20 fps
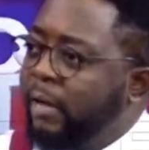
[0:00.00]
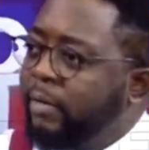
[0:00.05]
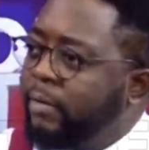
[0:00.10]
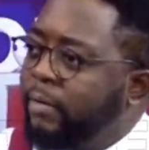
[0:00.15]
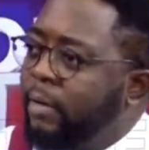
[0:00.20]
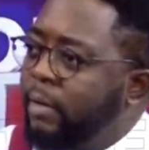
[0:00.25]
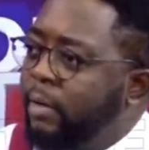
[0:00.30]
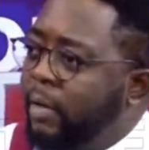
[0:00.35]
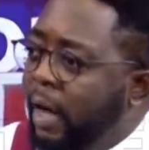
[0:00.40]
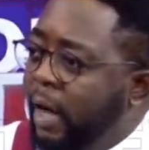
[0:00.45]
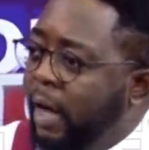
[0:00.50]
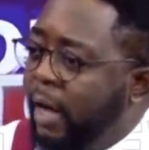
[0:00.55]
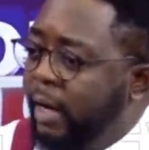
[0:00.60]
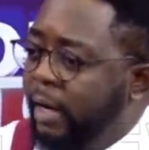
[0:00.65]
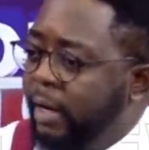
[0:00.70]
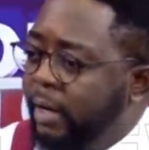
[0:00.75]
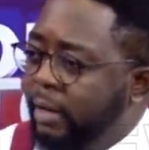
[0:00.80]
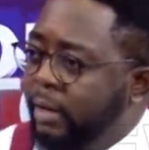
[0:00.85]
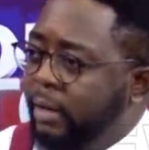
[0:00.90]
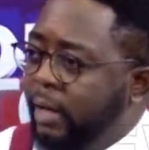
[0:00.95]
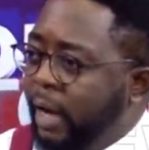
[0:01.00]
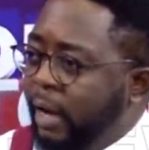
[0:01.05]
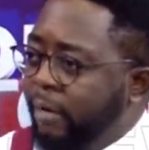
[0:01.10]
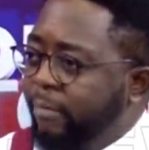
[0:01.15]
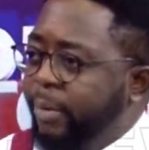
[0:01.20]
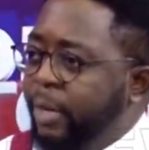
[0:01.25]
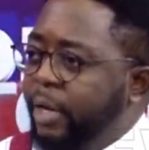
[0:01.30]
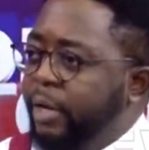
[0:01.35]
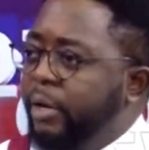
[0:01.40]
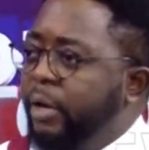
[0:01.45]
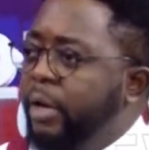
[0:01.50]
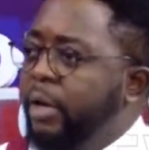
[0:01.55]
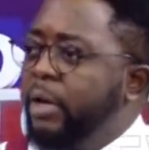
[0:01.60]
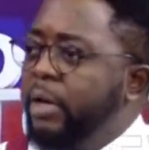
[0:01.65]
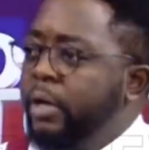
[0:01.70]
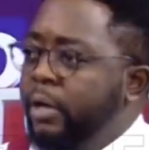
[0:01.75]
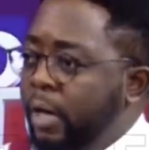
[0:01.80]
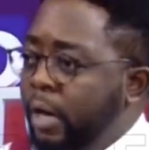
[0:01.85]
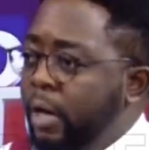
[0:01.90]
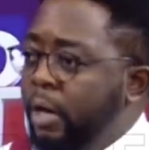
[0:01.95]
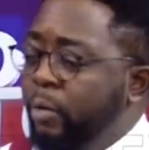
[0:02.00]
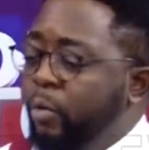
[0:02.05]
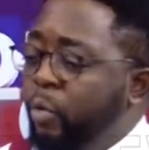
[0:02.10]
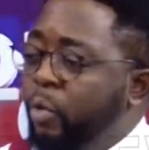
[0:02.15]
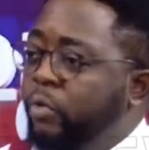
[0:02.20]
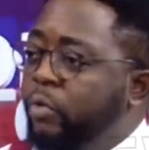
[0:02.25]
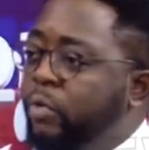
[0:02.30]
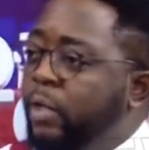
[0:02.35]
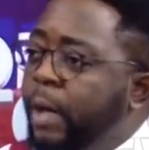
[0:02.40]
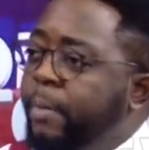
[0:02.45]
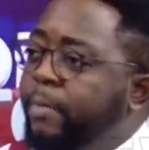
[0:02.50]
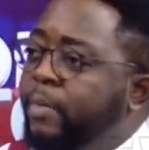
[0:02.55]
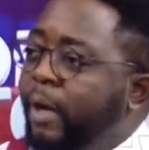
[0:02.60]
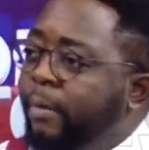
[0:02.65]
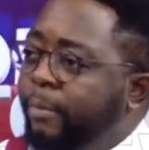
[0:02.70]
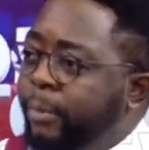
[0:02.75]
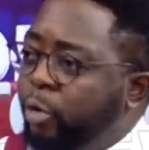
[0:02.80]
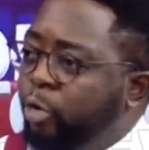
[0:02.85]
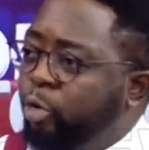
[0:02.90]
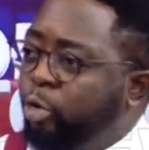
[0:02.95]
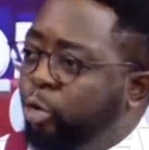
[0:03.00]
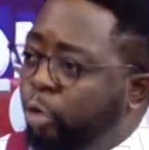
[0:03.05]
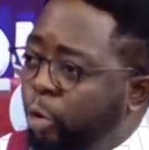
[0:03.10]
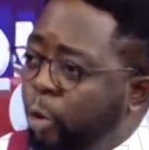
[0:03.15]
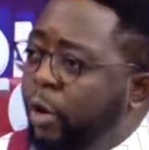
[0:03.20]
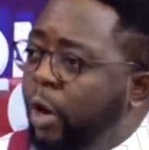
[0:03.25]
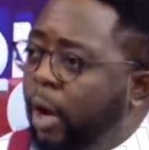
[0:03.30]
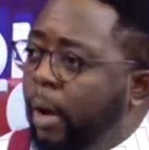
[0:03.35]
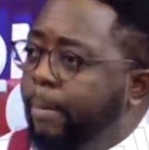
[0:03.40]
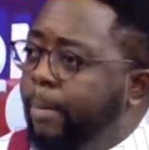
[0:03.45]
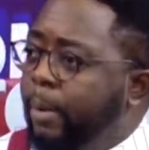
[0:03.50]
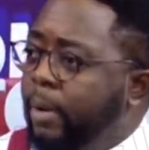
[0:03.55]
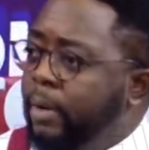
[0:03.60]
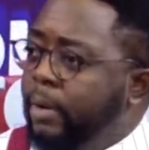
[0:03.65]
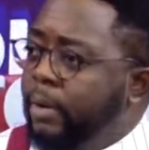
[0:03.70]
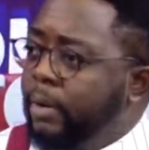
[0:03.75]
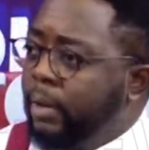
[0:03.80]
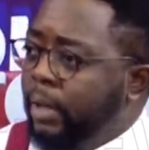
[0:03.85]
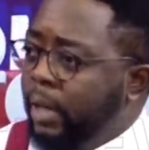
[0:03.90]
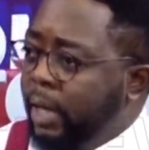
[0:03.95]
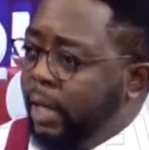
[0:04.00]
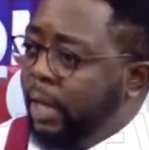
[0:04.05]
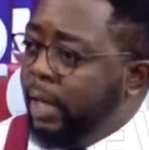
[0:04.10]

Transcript: that, that, that are being, that, whose names have been thrown up mm-hmm.